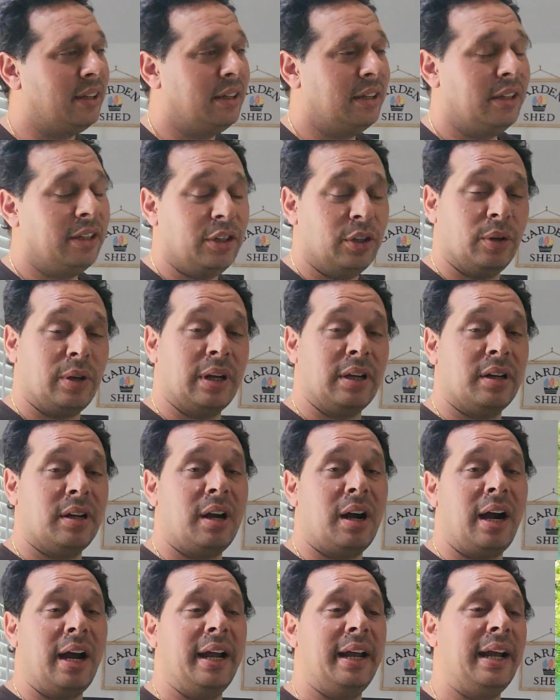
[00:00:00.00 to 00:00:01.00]
You can
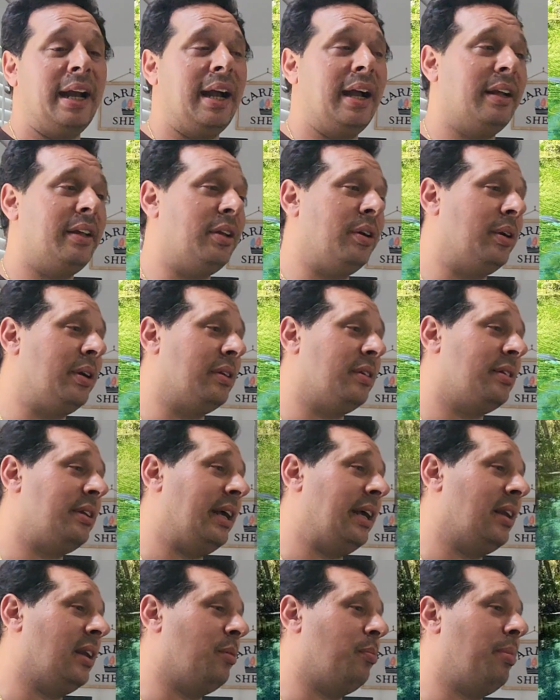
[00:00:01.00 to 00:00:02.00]
kayak. You can
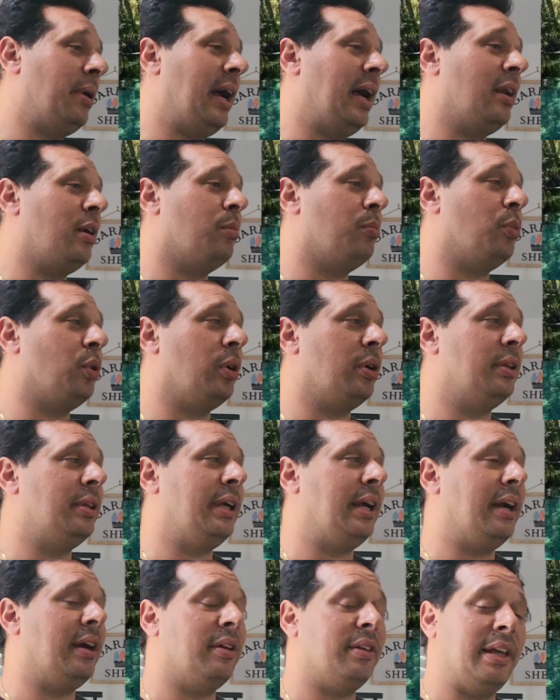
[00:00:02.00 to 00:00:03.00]
stand up paddleboard
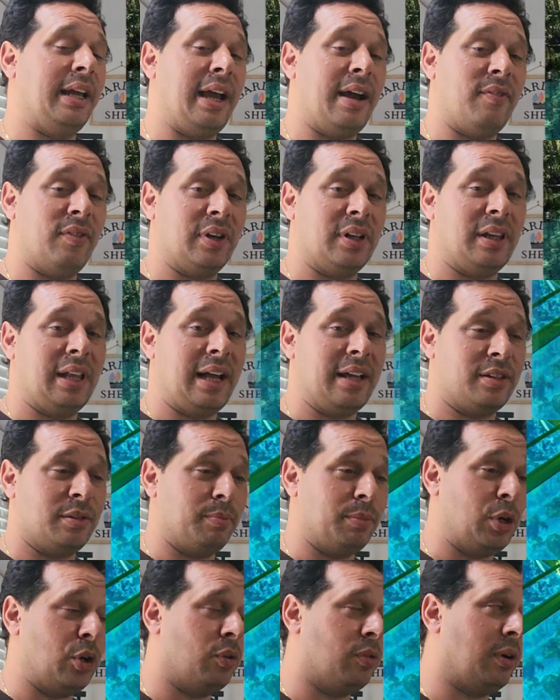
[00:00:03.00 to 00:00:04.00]
there. They have a glass
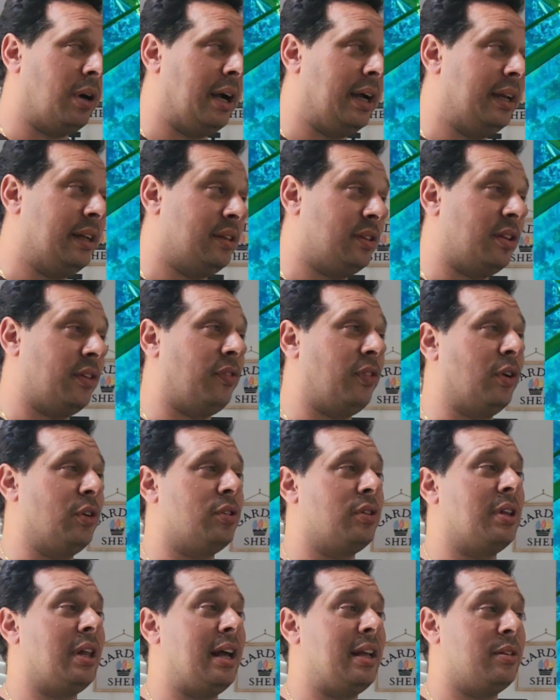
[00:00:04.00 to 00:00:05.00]
boat ride. It's the
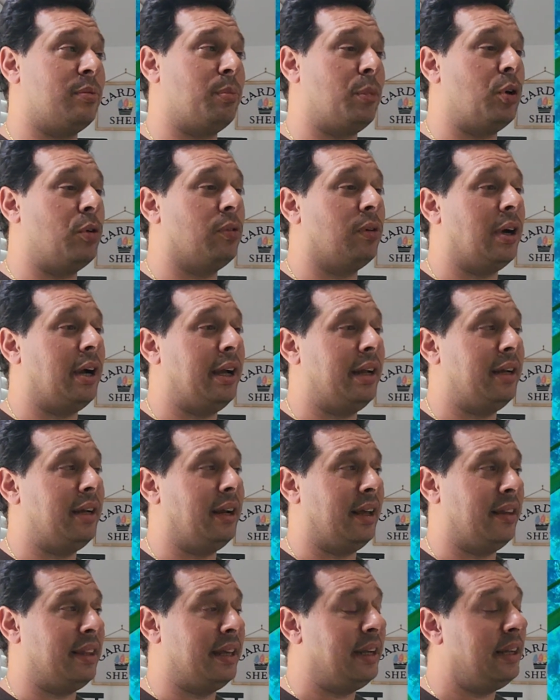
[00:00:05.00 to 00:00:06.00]
first glass boat ride
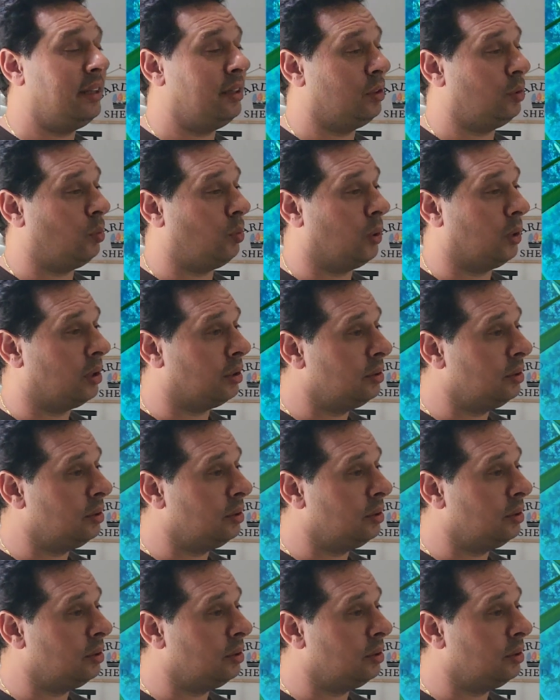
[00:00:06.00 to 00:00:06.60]
I think in the world.